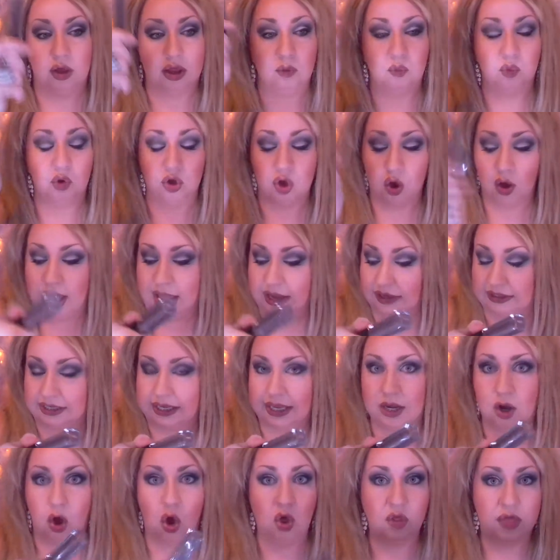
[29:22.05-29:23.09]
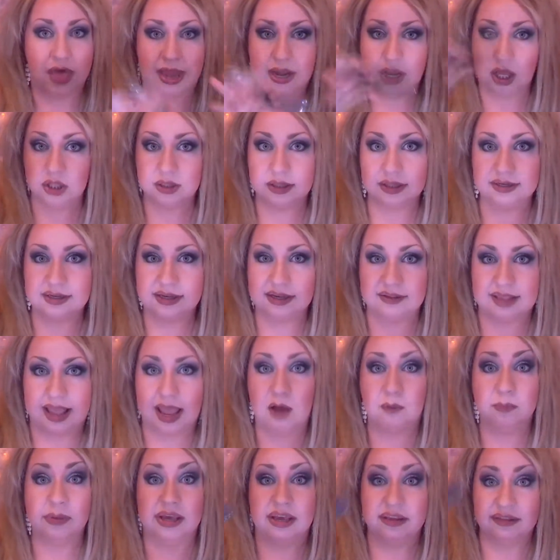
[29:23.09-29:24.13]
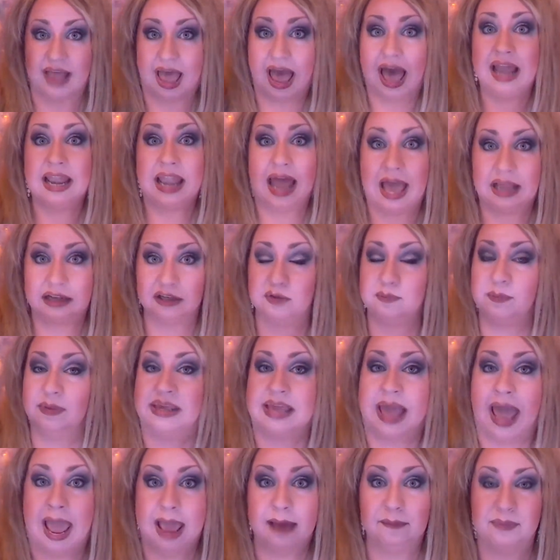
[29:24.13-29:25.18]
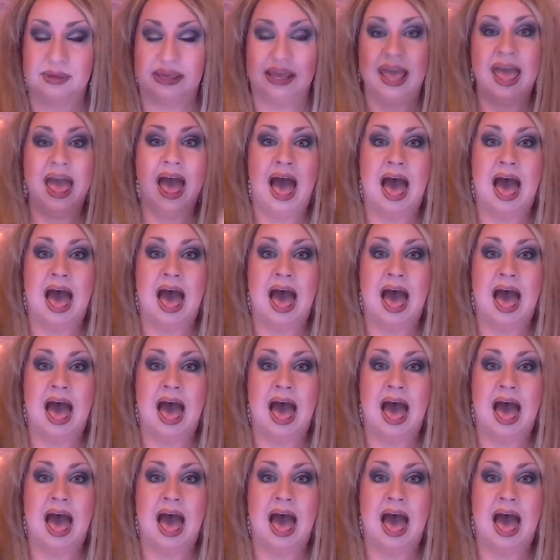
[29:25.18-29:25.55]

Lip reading: and we're going to have to get all that ugliness out, because I like to be happy.